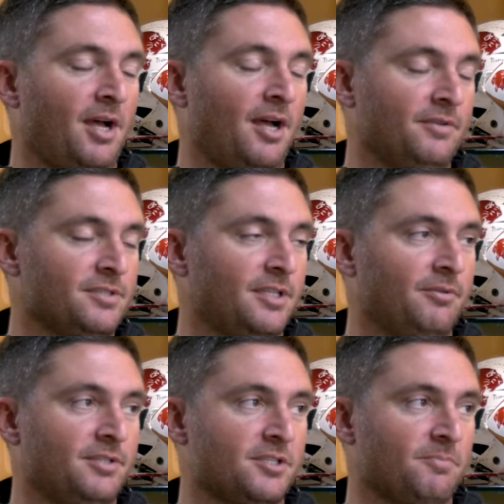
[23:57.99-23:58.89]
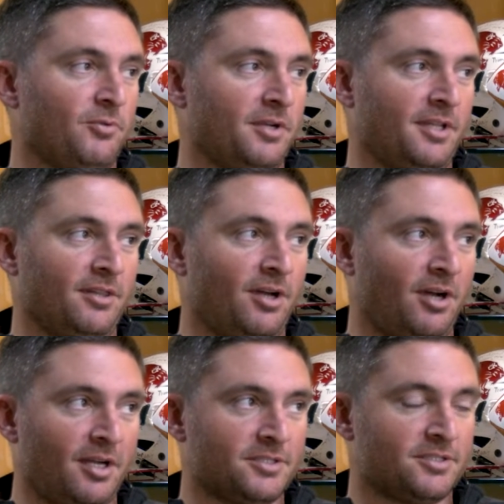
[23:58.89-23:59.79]
obviously they were disappointed they
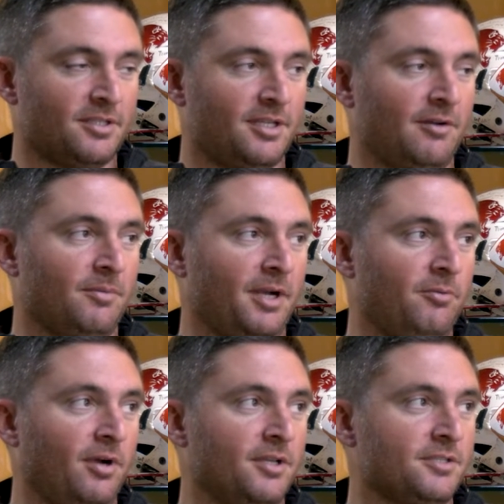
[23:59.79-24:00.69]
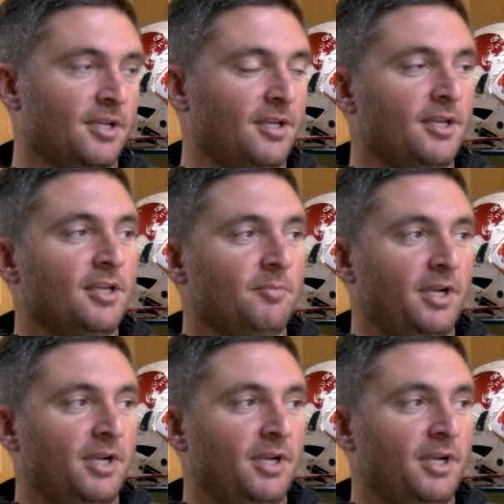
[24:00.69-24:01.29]
lost. Everybody was. But I